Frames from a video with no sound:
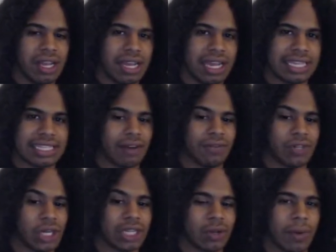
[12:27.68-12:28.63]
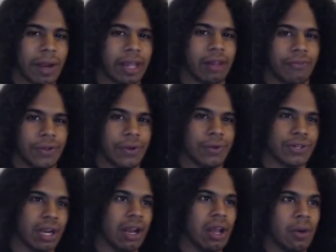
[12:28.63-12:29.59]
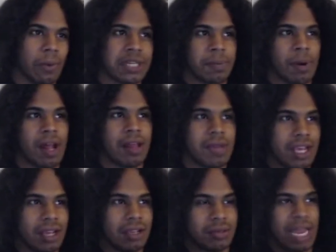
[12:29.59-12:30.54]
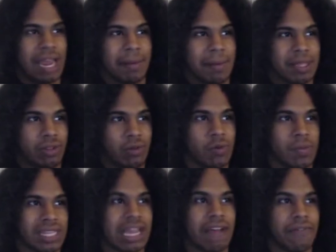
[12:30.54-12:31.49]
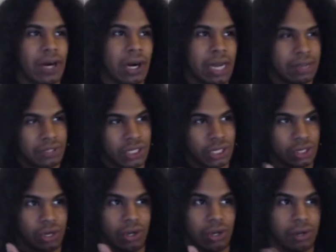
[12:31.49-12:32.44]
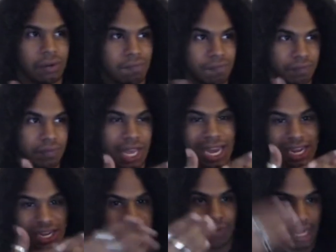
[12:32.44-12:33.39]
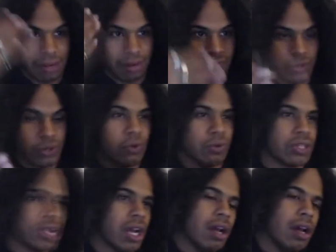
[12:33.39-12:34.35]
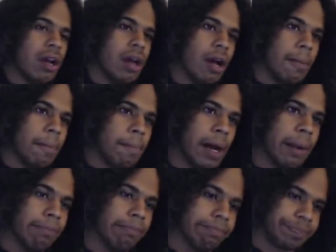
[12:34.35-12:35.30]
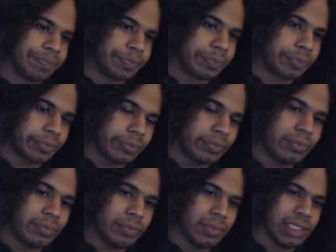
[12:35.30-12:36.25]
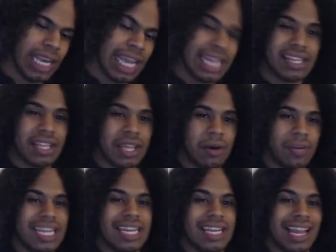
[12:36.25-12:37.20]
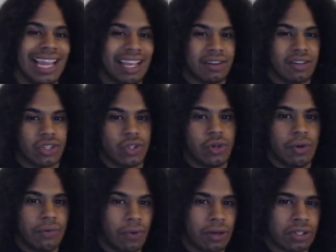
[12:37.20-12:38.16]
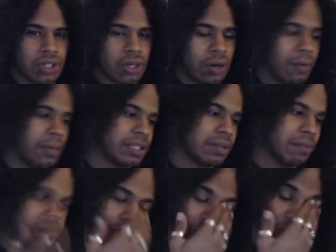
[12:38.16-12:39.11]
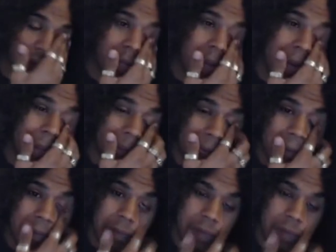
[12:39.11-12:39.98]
instead of just a regular fusion, which is probably because Ruby and Sapphire have such a good connection being fused, and that they don't need to like just do it for a certain reason for a little bit. But